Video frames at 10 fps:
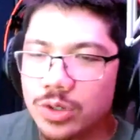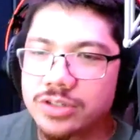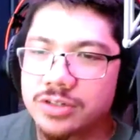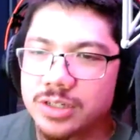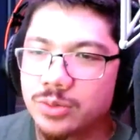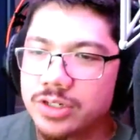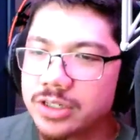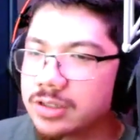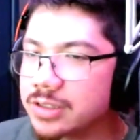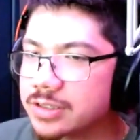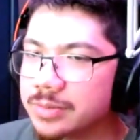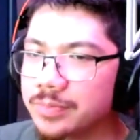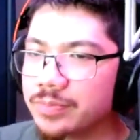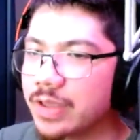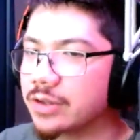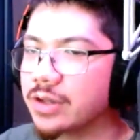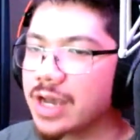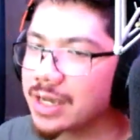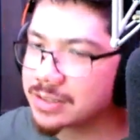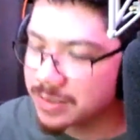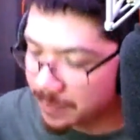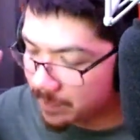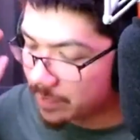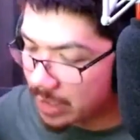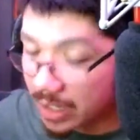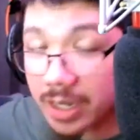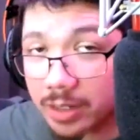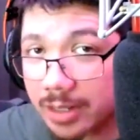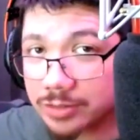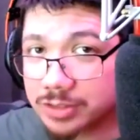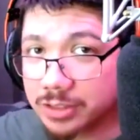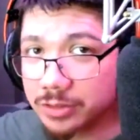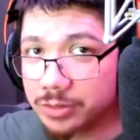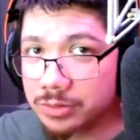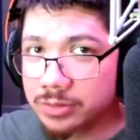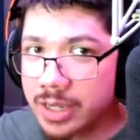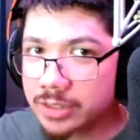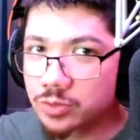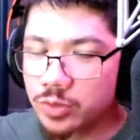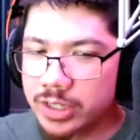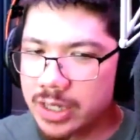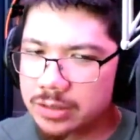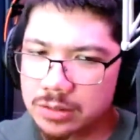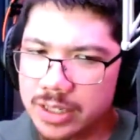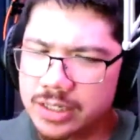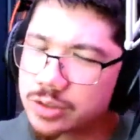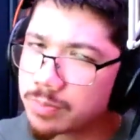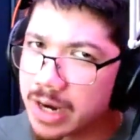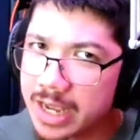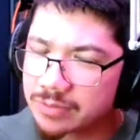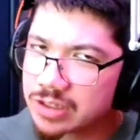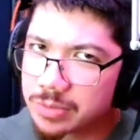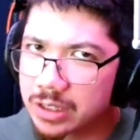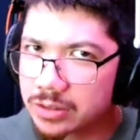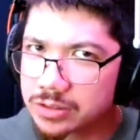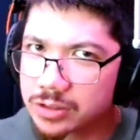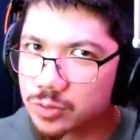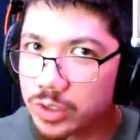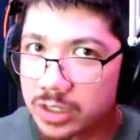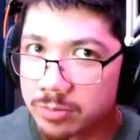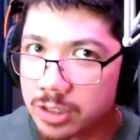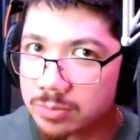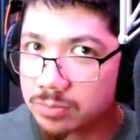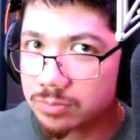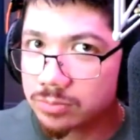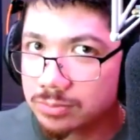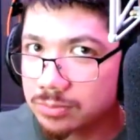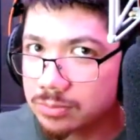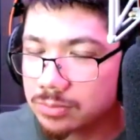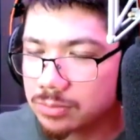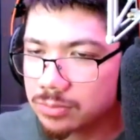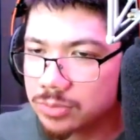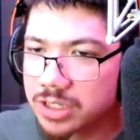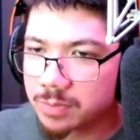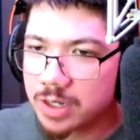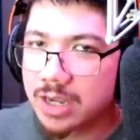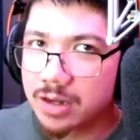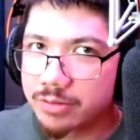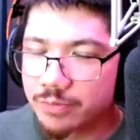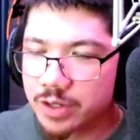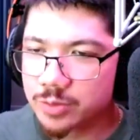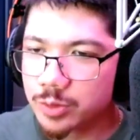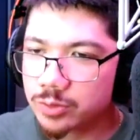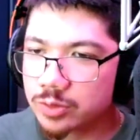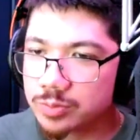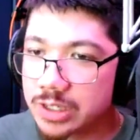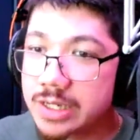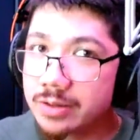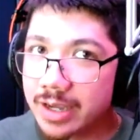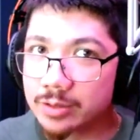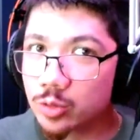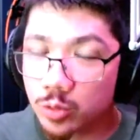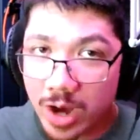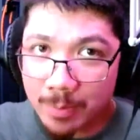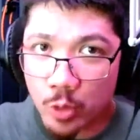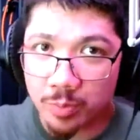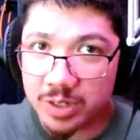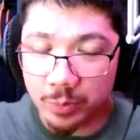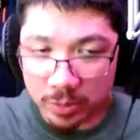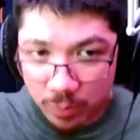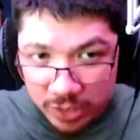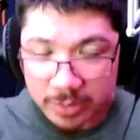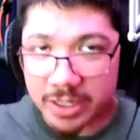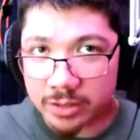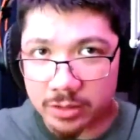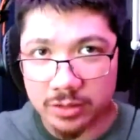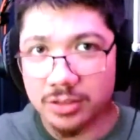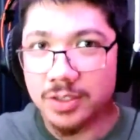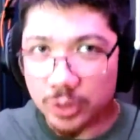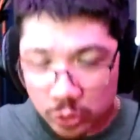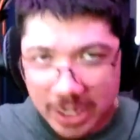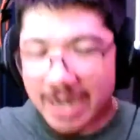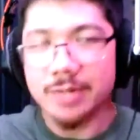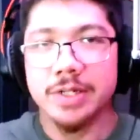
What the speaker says: indeed ridiculous. Thank you, guys. And I'll see you next week at the latest. Might have something else this week coming up. Keep an eye out on the Facebook group. And grab more people and bring them in. Drag them into